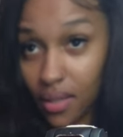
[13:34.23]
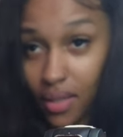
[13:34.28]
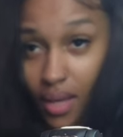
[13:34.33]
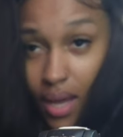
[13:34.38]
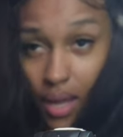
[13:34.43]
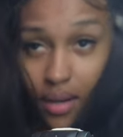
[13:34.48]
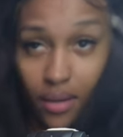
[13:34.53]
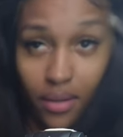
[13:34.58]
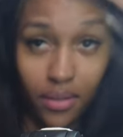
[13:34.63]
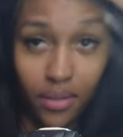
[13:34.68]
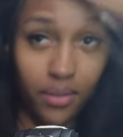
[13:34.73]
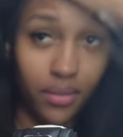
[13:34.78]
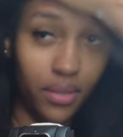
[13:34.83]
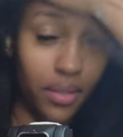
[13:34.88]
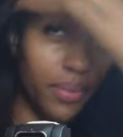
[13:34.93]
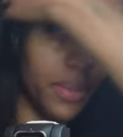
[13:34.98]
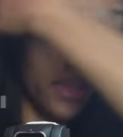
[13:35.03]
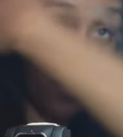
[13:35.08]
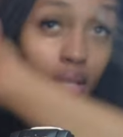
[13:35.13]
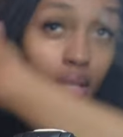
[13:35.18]
I don't know,
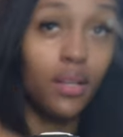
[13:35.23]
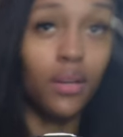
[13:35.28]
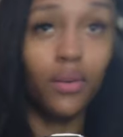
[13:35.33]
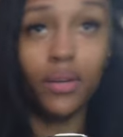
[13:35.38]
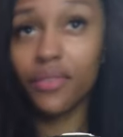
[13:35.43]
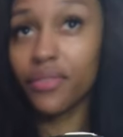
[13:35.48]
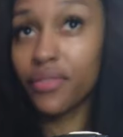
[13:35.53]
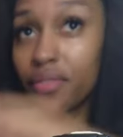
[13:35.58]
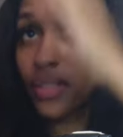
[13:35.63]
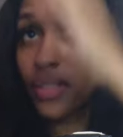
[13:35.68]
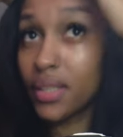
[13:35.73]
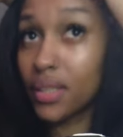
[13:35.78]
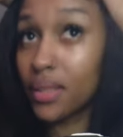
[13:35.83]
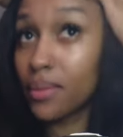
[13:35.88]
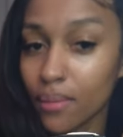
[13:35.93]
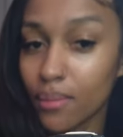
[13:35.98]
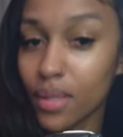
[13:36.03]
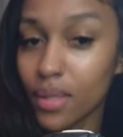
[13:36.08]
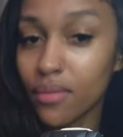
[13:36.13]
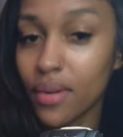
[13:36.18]
depends on how I
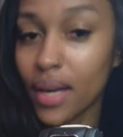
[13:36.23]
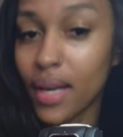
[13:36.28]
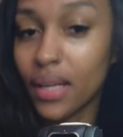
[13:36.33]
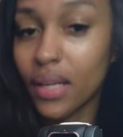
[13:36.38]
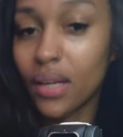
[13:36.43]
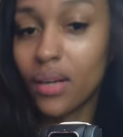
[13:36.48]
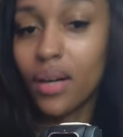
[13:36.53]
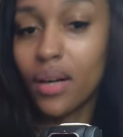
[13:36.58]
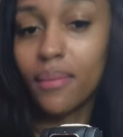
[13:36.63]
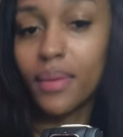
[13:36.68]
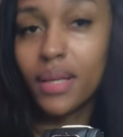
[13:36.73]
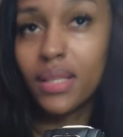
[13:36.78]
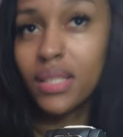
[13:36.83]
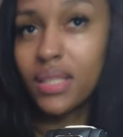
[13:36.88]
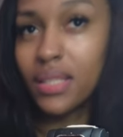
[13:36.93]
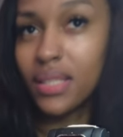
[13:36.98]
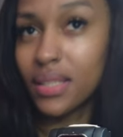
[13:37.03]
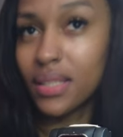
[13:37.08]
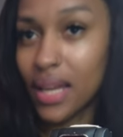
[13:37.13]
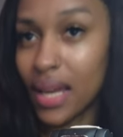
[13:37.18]
feel. But right now I'm about
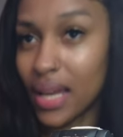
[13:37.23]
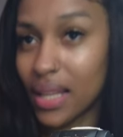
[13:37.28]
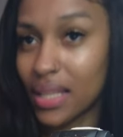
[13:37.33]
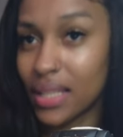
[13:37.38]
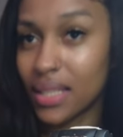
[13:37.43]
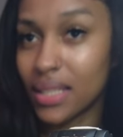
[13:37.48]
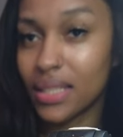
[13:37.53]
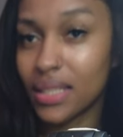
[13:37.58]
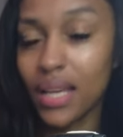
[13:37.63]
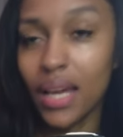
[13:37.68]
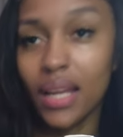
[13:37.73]
to style it,